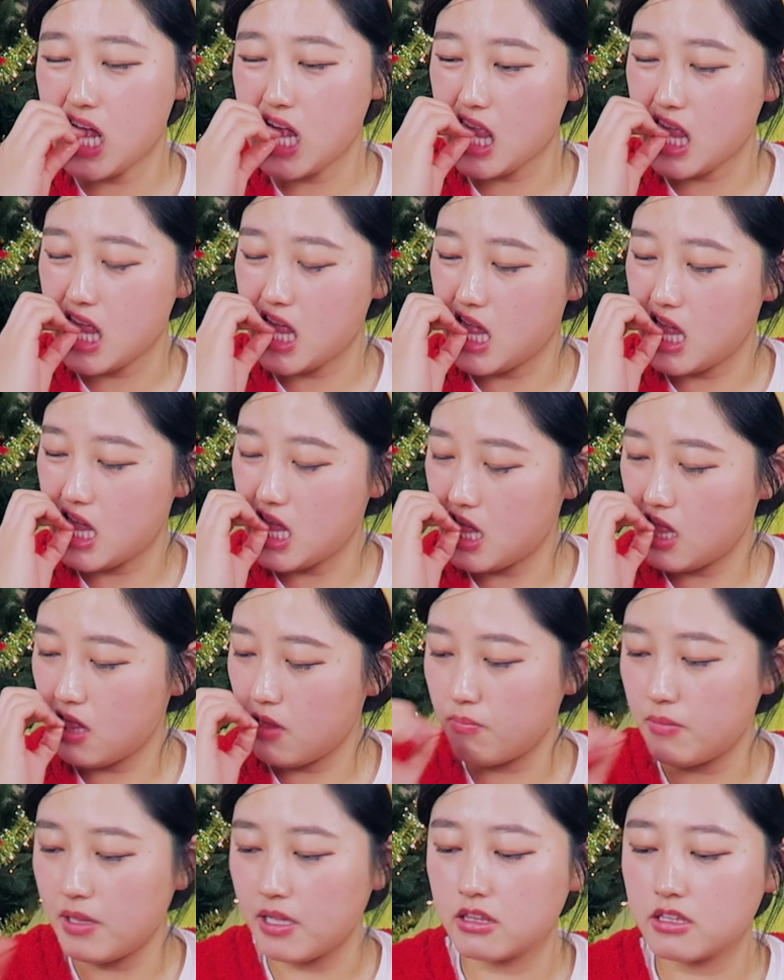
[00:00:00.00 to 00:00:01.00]
to
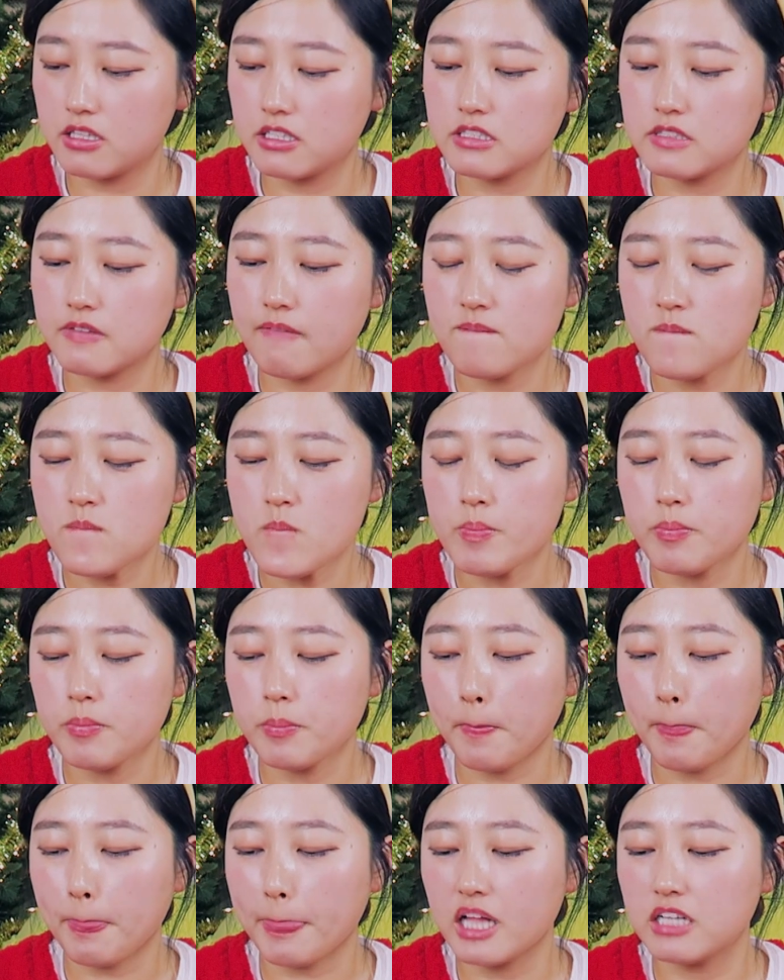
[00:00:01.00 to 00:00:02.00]
make this
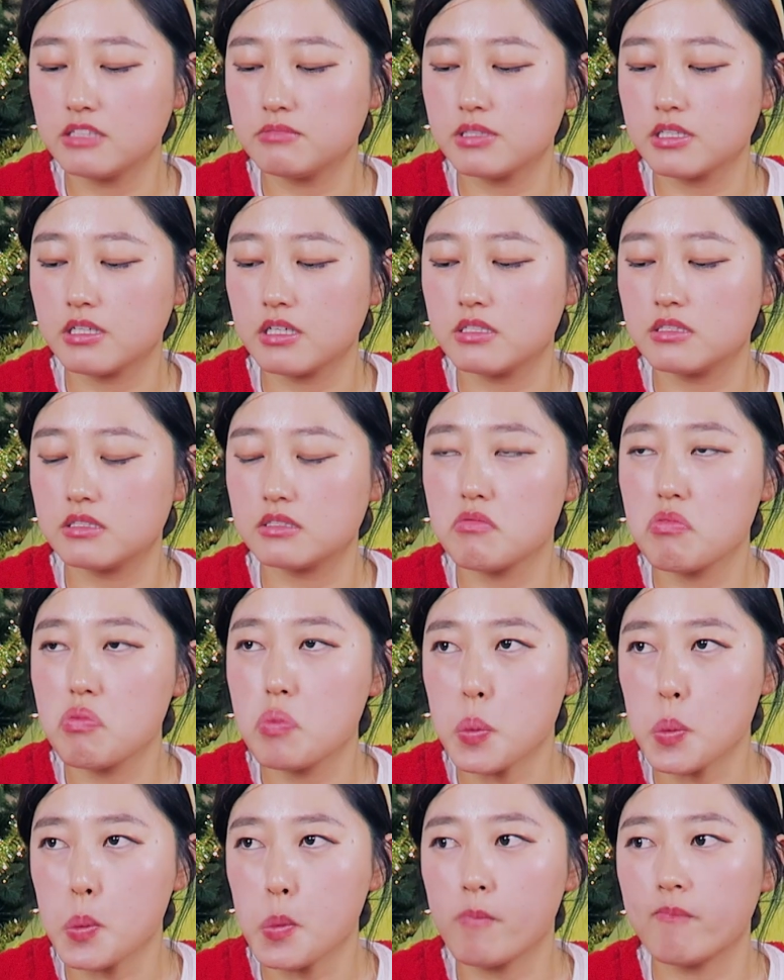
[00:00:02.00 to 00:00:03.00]
is because
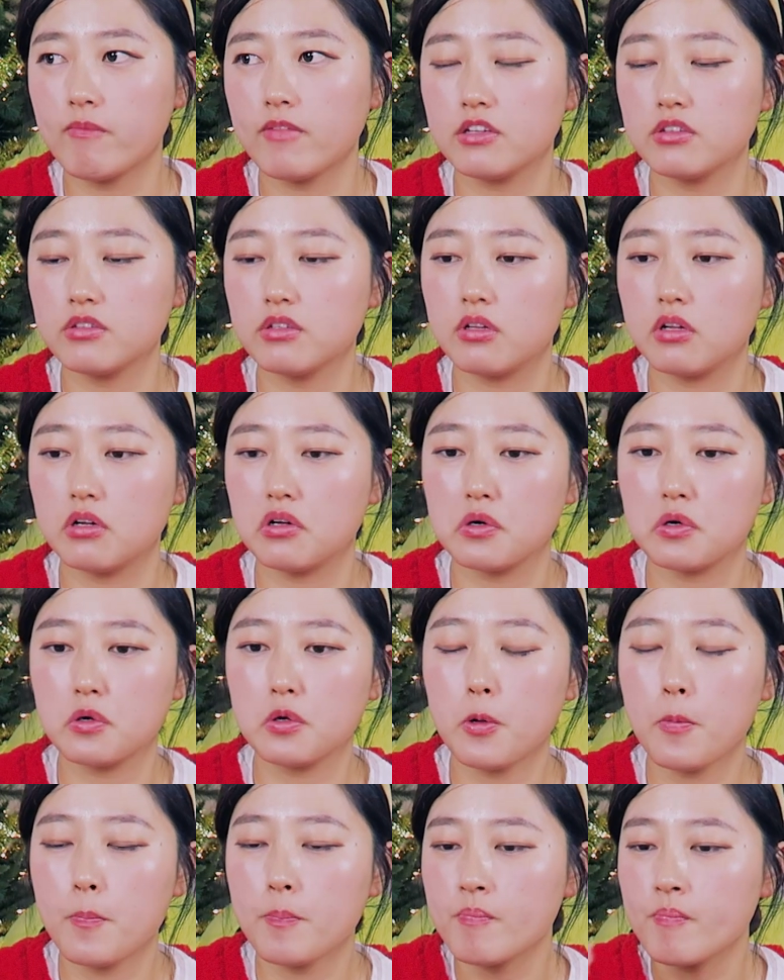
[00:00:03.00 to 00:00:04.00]
not too long
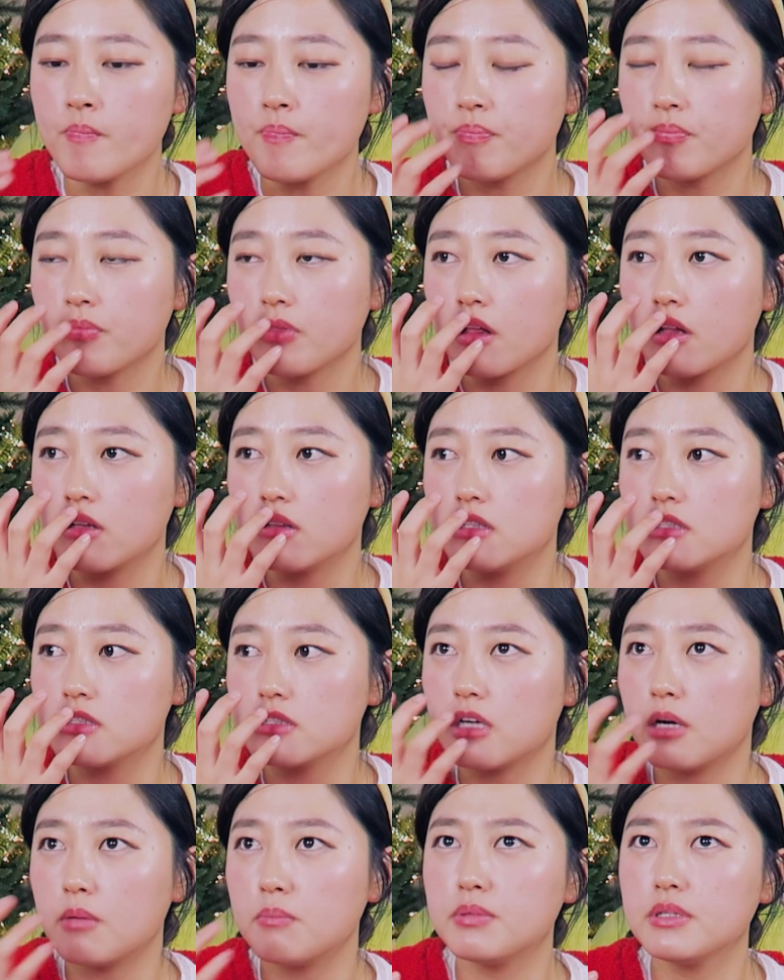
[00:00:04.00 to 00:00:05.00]
ago, this
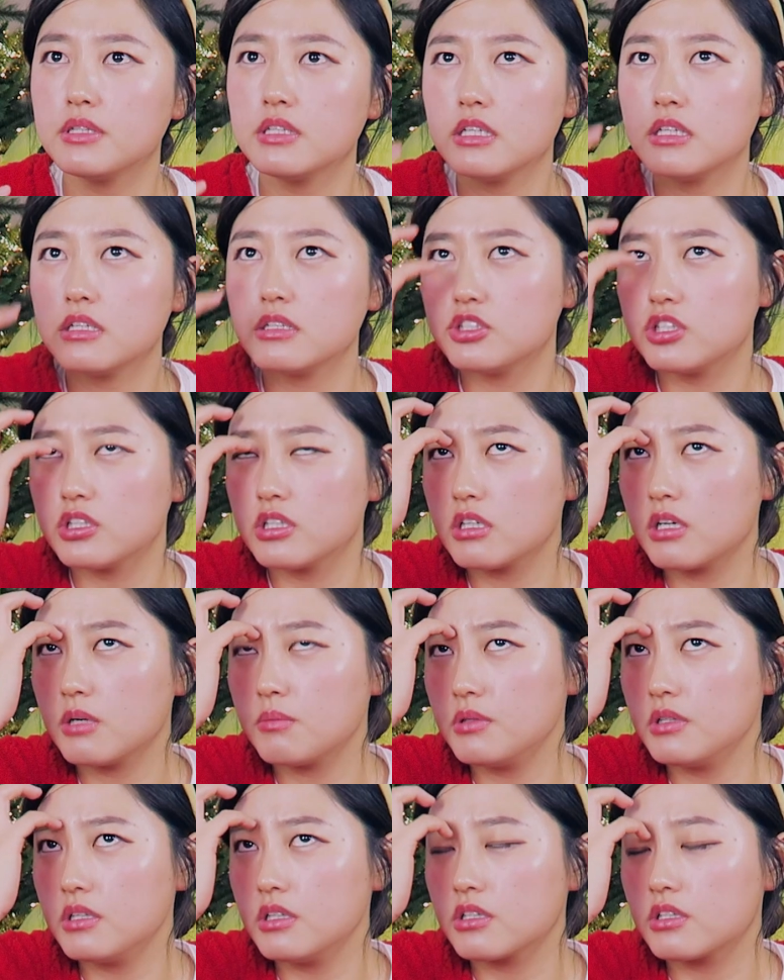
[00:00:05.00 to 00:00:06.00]
chicken
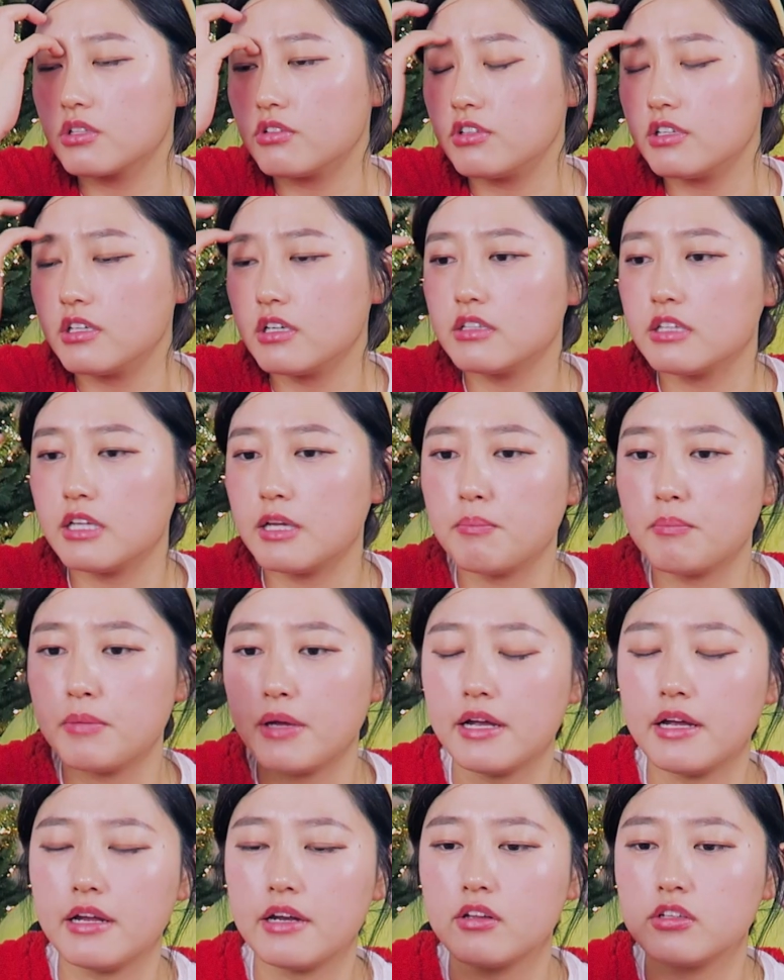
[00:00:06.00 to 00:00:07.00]
company in Korea, they
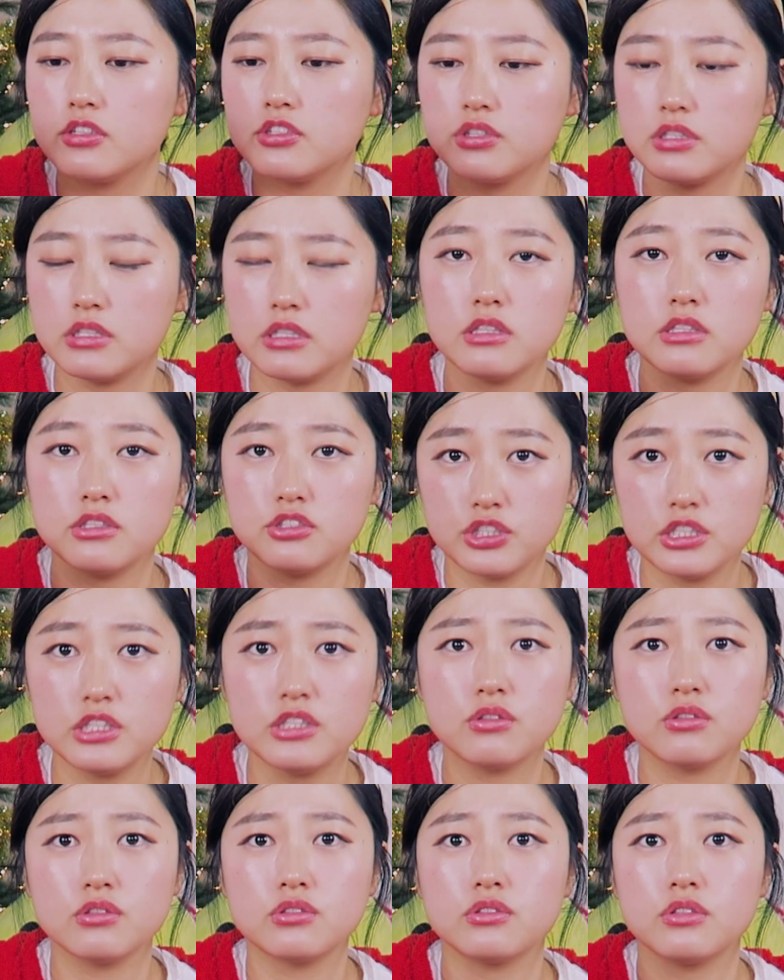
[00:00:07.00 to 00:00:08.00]
made
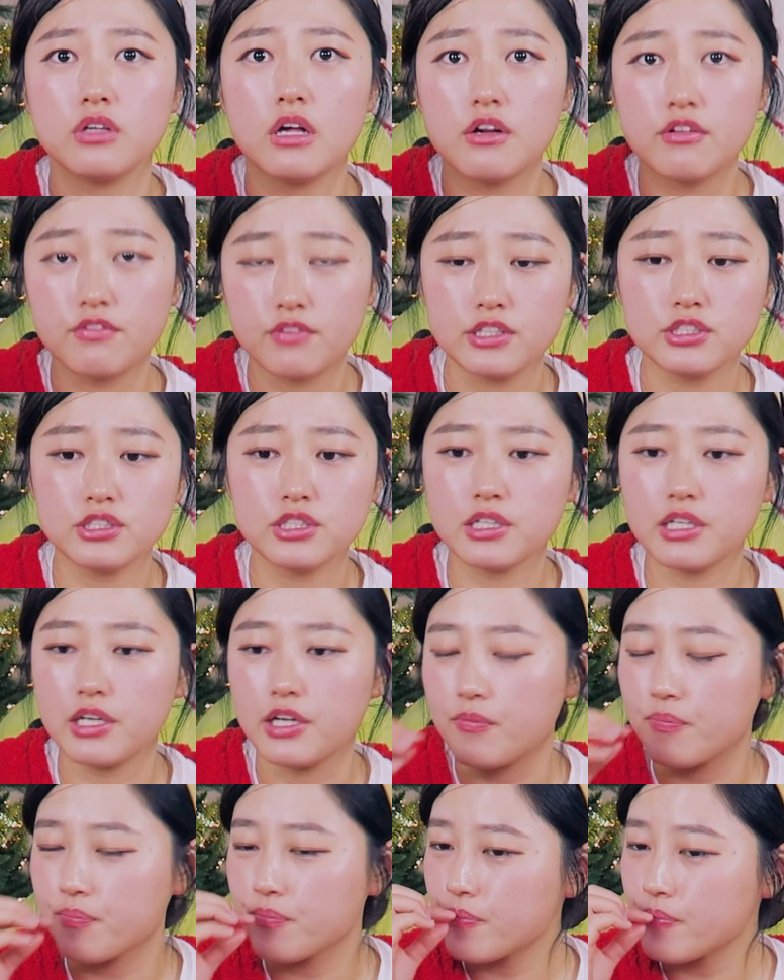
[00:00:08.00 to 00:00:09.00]
Cheetos fried
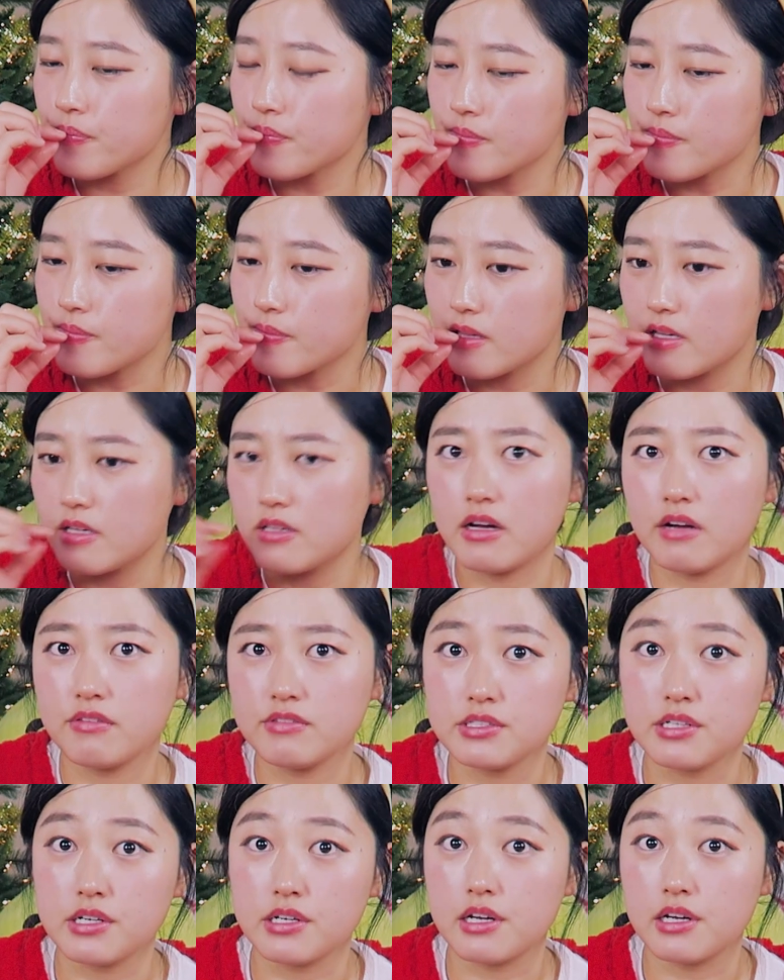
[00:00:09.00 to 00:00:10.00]
chicken, and
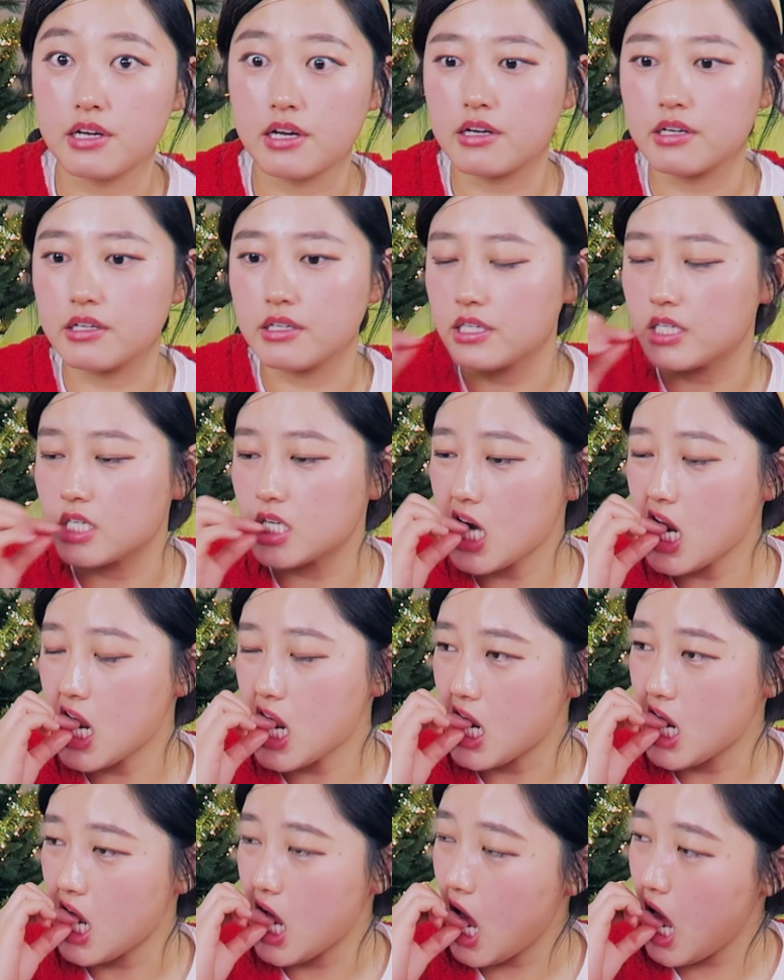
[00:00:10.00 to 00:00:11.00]
obviously I can get it here,
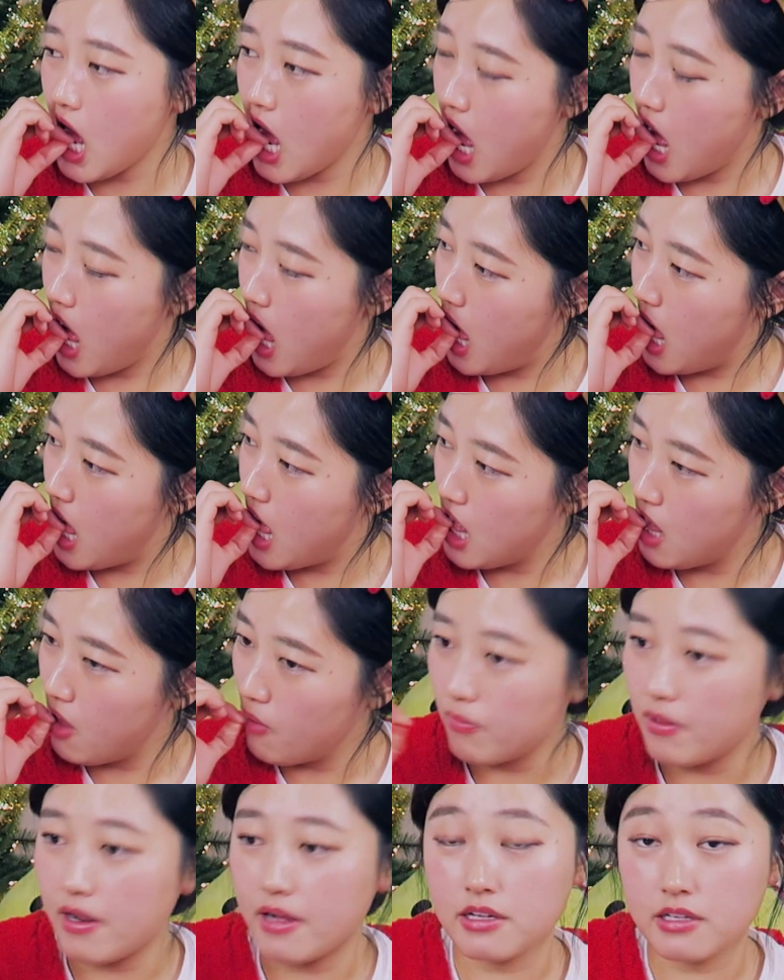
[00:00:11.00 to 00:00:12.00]
so,
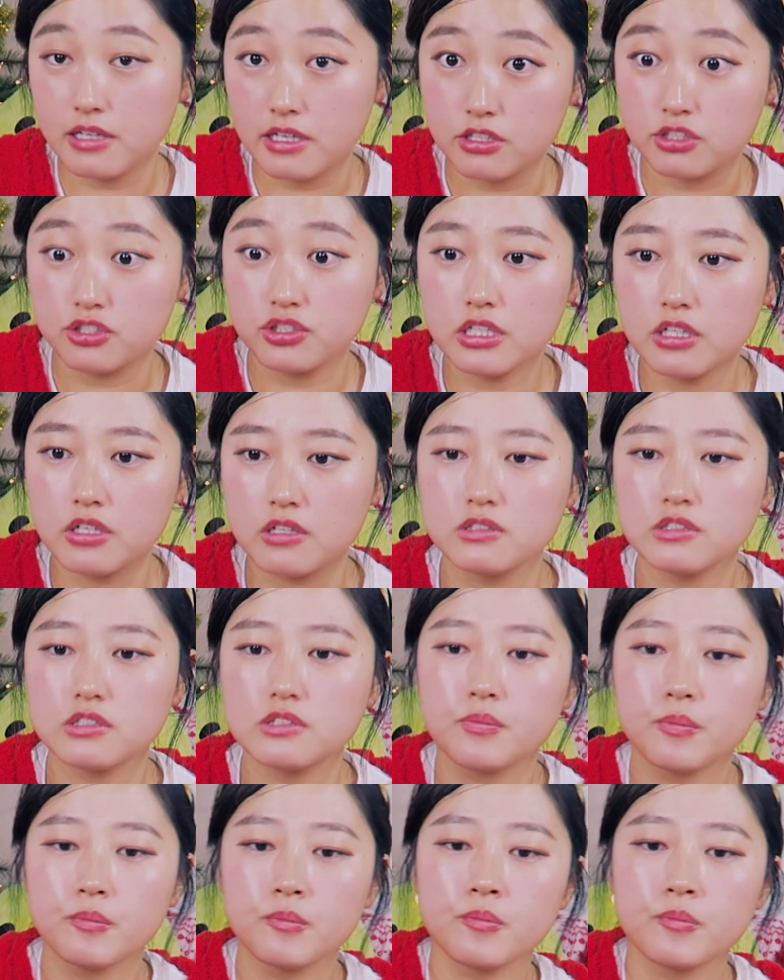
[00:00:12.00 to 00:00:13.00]
but I can get the Cheetos.